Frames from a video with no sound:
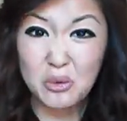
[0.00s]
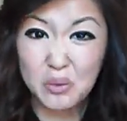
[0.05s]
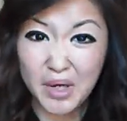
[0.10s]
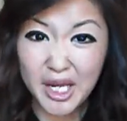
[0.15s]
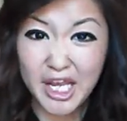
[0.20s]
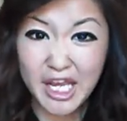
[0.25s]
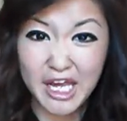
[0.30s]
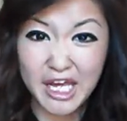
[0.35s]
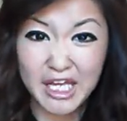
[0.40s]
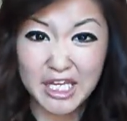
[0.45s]
The
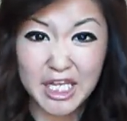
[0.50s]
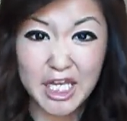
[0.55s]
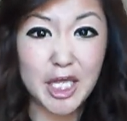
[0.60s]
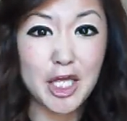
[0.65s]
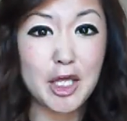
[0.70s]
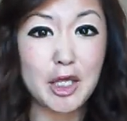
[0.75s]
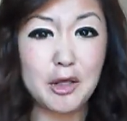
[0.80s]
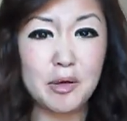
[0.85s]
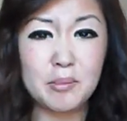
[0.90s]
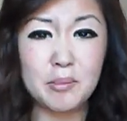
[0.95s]
way I
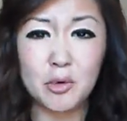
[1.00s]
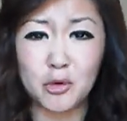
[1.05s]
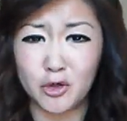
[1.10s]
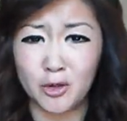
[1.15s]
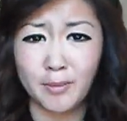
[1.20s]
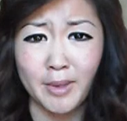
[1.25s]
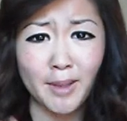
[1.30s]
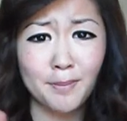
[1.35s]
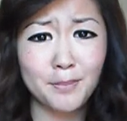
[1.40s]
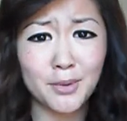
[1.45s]
am,
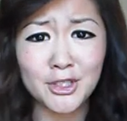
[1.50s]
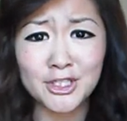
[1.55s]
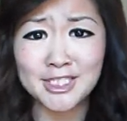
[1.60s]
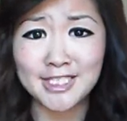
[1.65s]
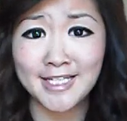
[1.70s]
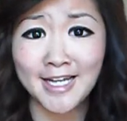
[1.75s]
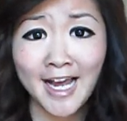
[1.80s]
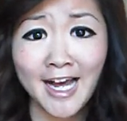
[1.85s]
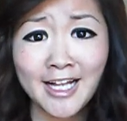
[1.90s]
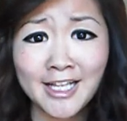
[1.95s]
or my
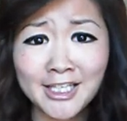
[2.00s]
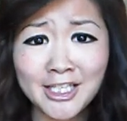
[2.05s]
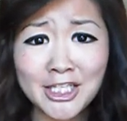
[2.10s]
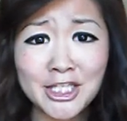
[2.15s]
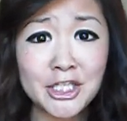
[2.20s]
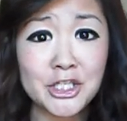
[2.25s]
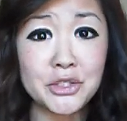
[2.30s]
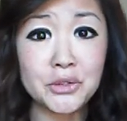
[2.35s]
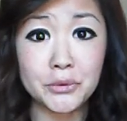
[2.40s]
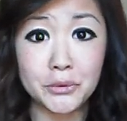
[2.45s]

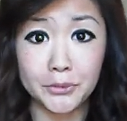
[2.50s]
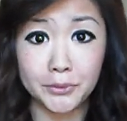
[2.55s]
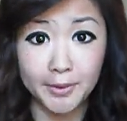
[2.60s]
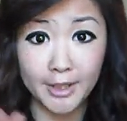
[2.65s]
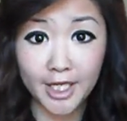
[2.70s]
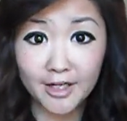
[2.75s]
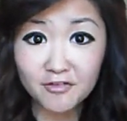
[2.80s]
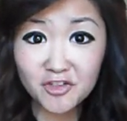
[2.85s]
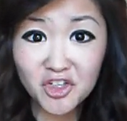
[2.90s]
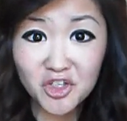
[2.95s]
personality, or
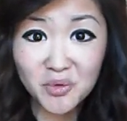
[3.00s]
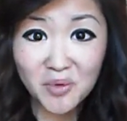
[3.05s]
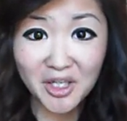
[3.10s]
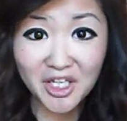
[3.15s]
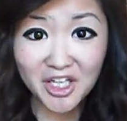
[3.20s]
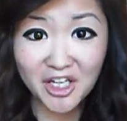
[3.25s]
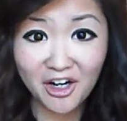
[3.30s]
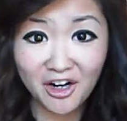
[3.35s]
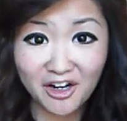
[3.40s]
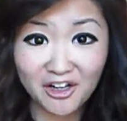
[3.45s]
whatever you
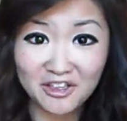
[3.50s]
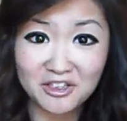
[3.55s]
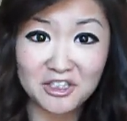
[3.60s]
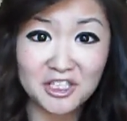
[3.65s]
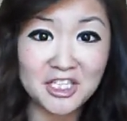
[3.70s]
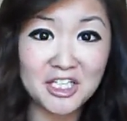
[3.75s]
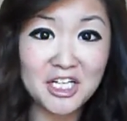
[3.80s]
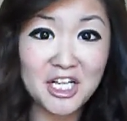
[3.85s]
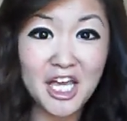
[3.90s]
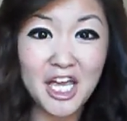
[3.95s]
want to call
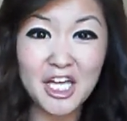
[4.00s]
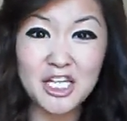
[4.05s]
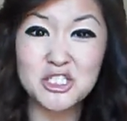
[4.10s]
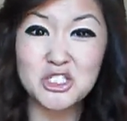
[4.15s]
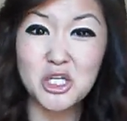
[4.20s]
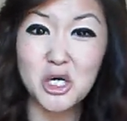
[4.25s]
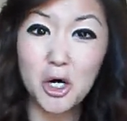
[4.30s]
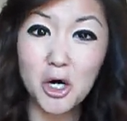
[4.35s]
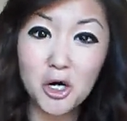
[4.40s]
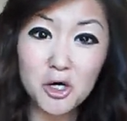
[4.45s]
it,
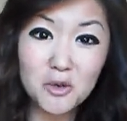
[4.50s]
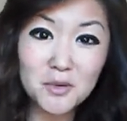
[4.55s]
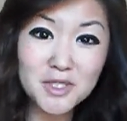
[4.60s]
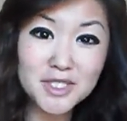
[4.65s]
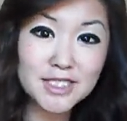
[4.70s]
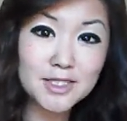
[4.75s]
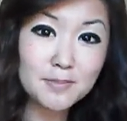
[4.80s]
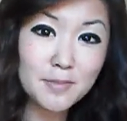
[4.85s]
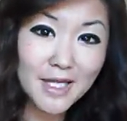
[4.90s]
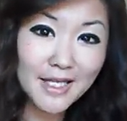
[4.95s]
has
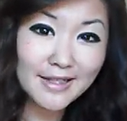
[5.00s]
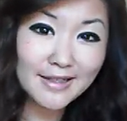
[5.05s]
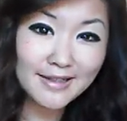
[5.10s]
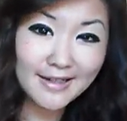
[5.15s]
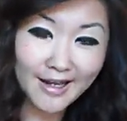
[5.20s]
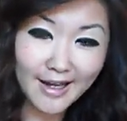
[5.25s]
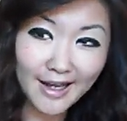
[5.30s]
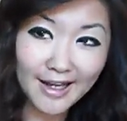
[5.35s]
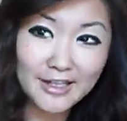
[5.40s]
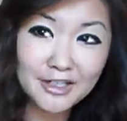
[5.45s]
always
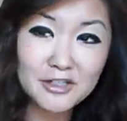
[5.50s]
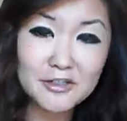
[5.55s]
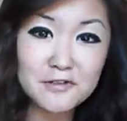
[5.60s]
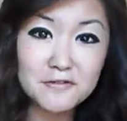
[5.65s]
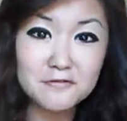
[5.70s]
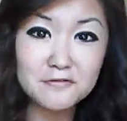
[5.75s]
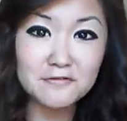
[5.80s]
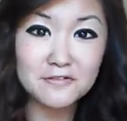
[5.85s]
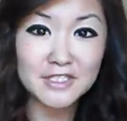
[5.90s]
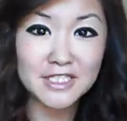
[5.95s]
been kind
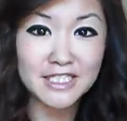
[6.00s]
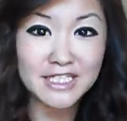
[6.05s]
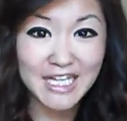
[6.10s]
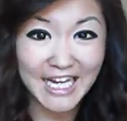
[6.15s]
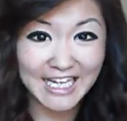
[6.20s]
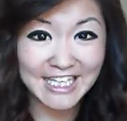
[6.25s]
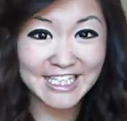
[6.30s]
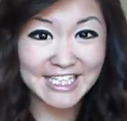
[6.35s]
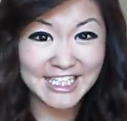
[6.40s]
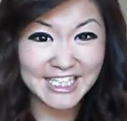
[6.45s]
of
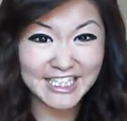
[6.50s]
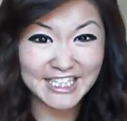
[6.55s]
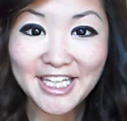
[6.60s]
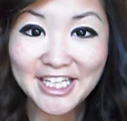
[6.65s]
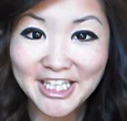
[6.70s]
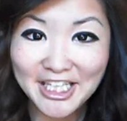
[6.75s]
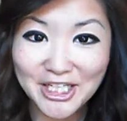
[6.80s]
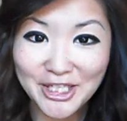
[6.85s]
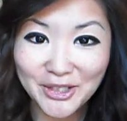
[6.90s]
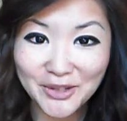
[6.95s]
Nike.
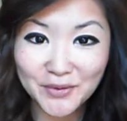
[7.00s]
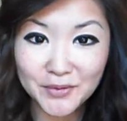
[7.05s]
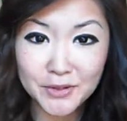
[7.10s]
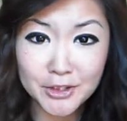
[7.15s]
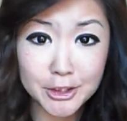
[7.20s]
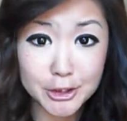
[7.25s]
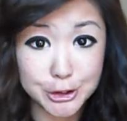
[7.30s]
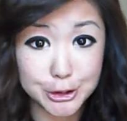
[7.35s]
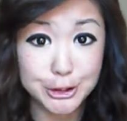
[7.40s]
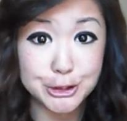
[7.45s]
You know,
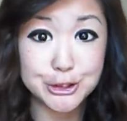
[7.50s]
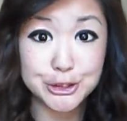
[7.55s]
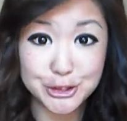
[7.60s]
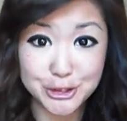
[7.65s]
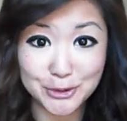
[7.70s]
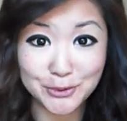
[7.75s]
just